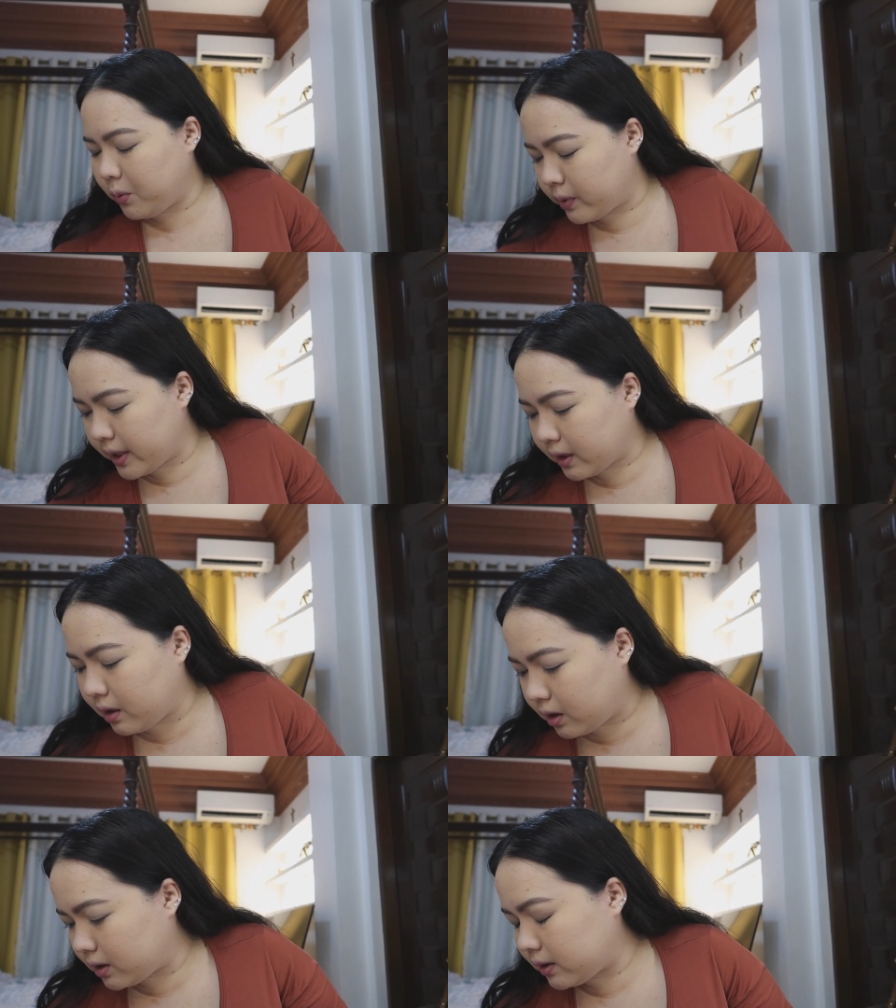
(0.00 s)
me work
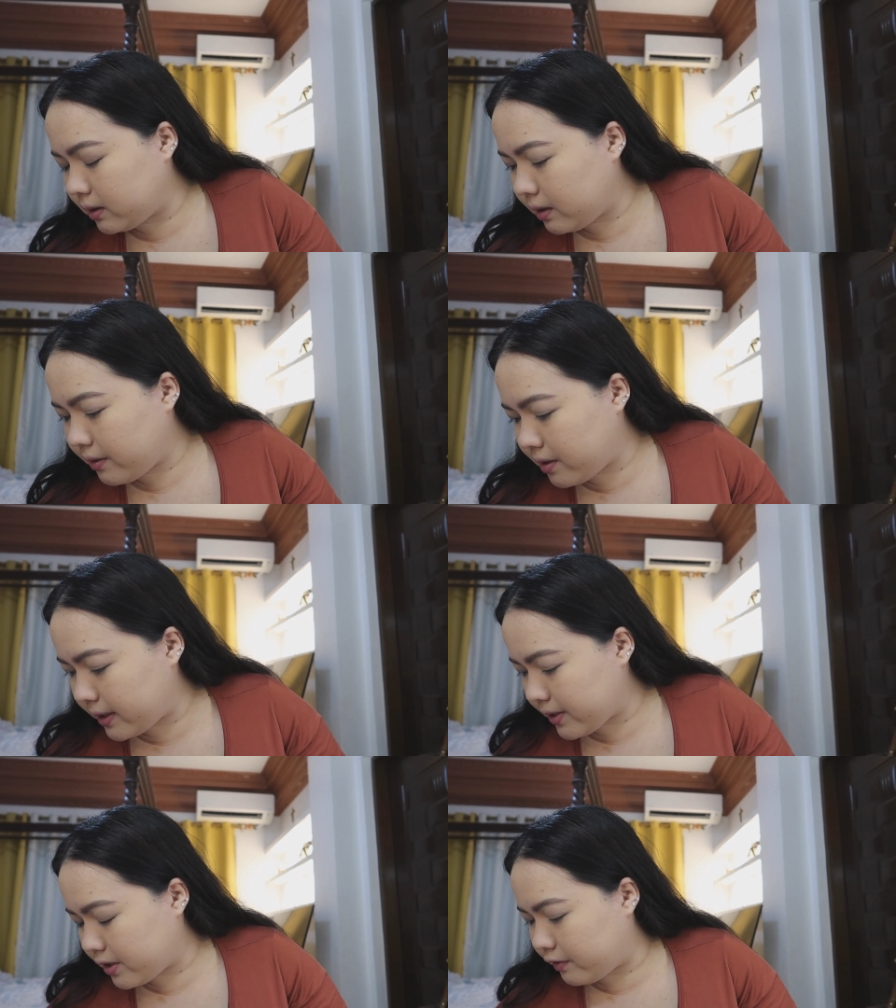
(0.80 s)
on the
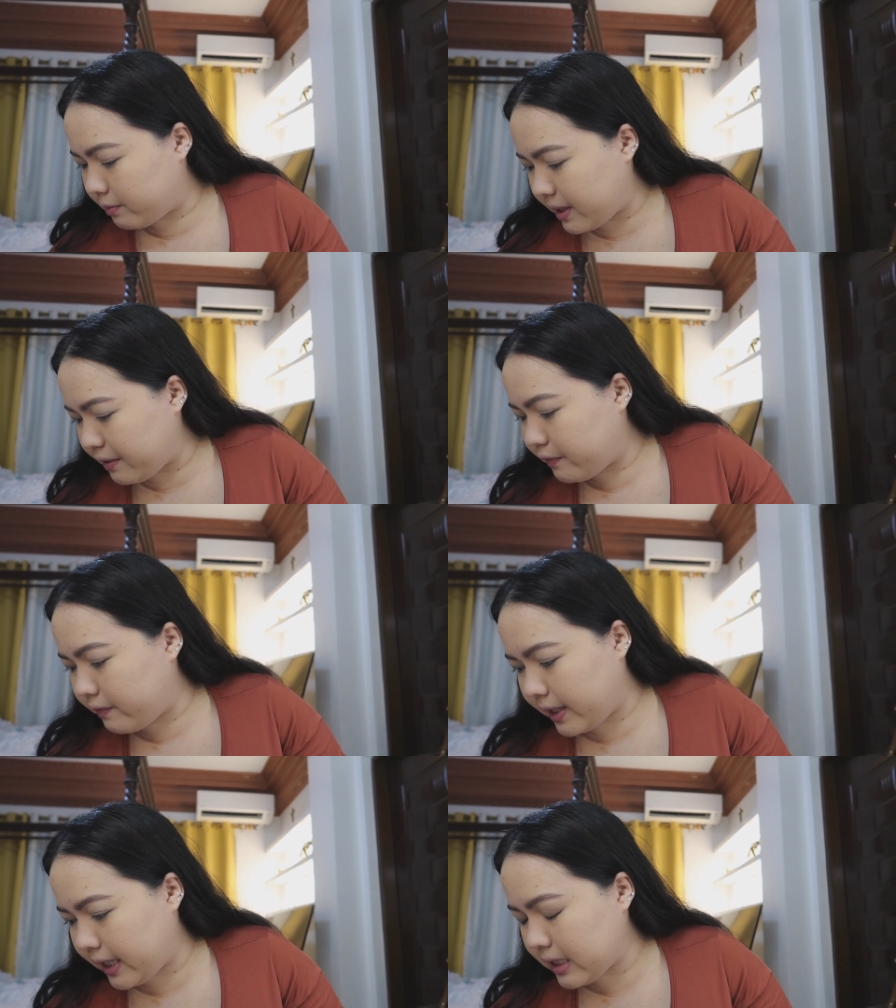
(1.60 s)
rest of my
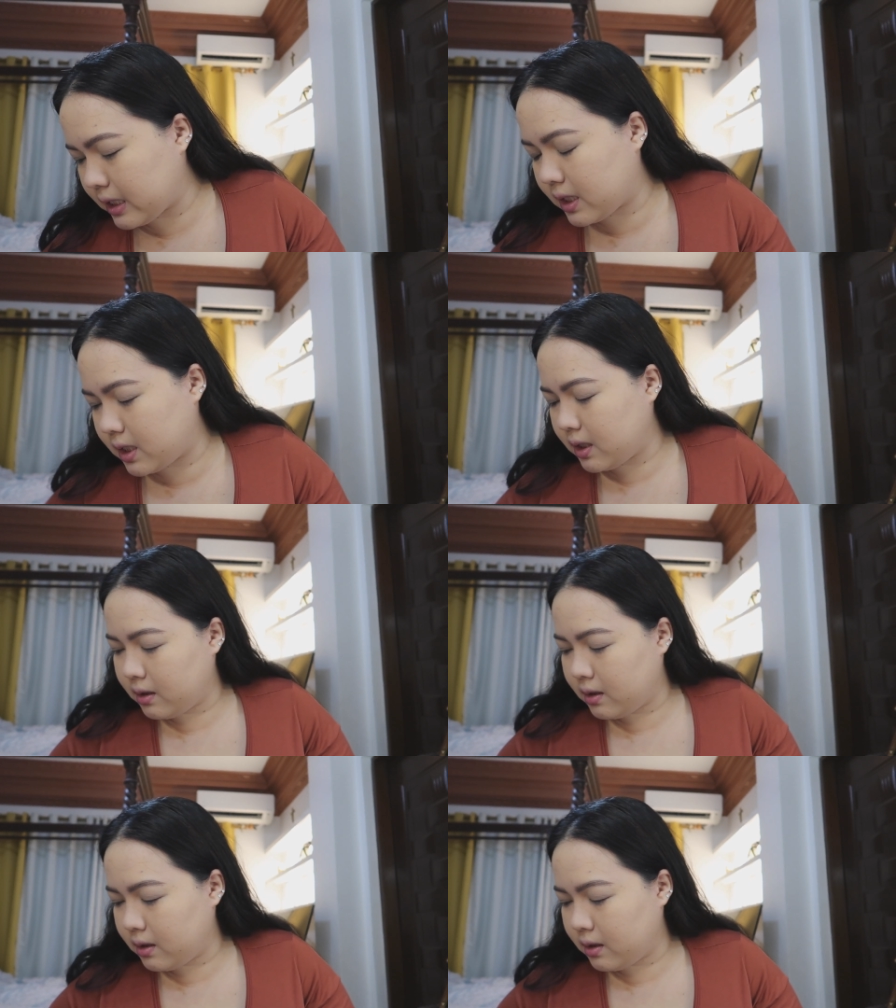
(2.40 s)
face.